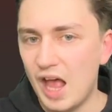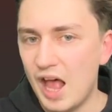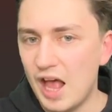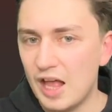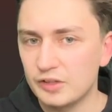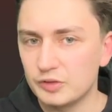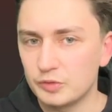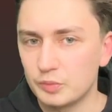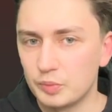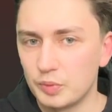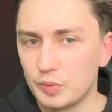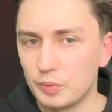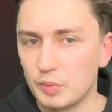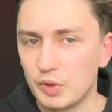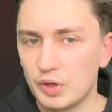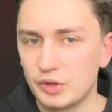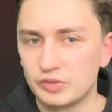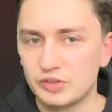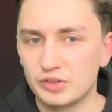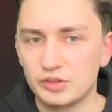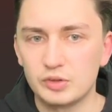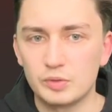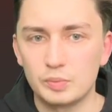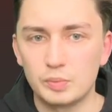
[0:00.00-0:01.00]
under
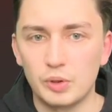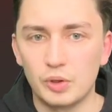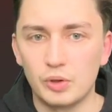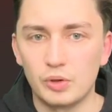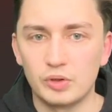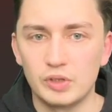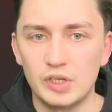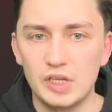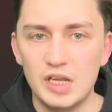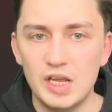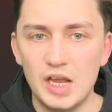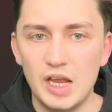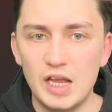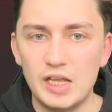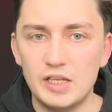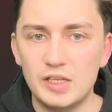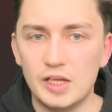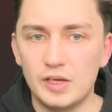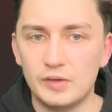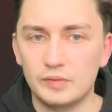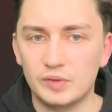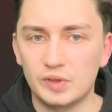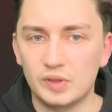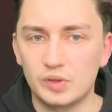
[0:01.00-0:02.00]
promoting the pawn,
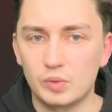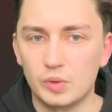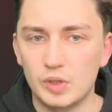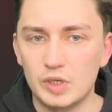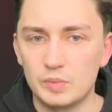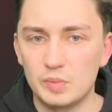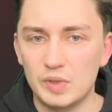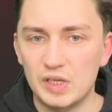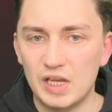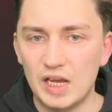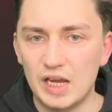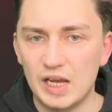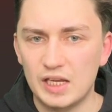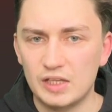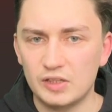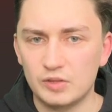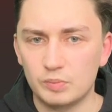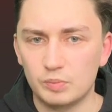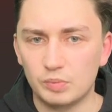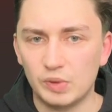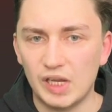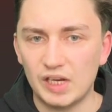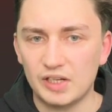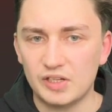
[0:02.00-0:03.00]
and after queen
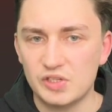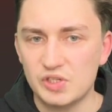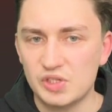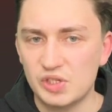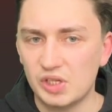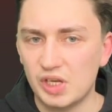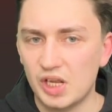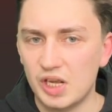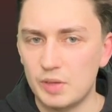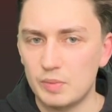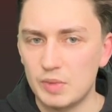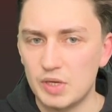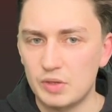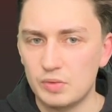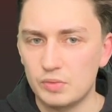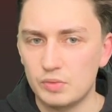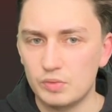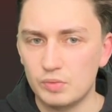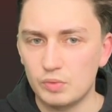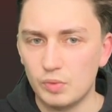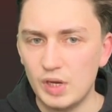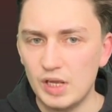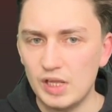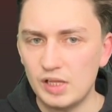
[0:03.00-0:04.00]
b8, black is
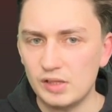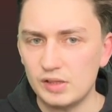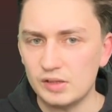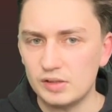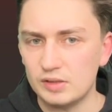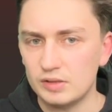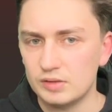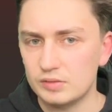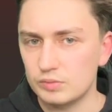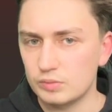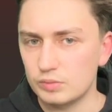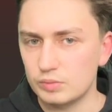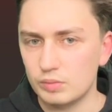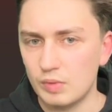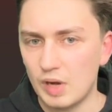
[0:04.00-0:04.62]
claiming, well,